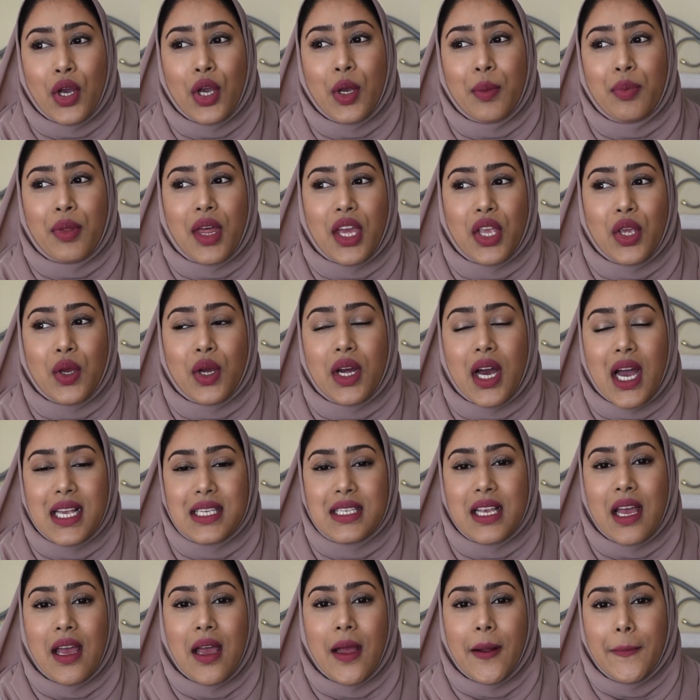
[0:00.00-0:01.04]
Hope that you
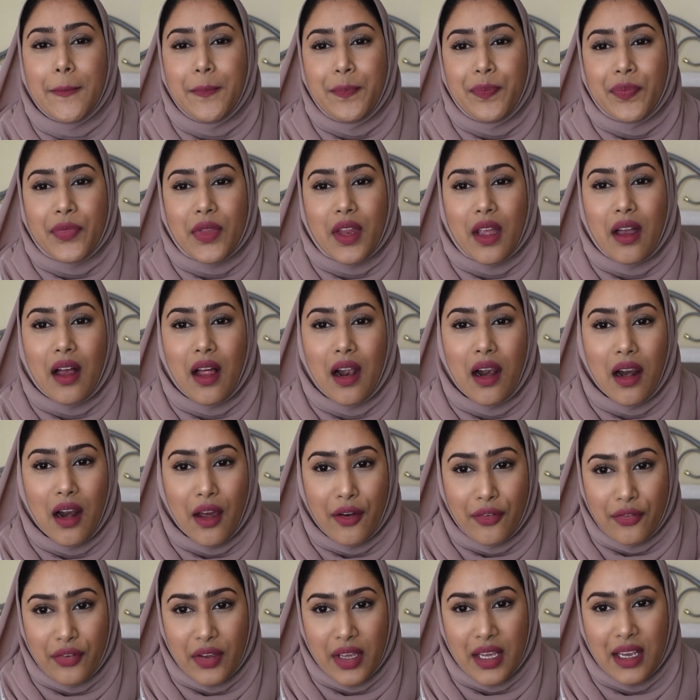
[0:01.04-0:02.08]
guys are
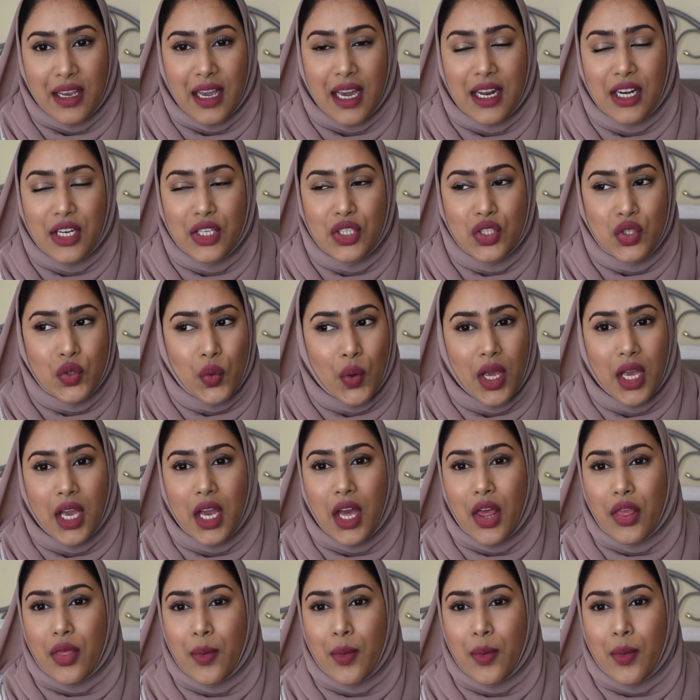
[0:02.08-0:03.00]
loving and enjoying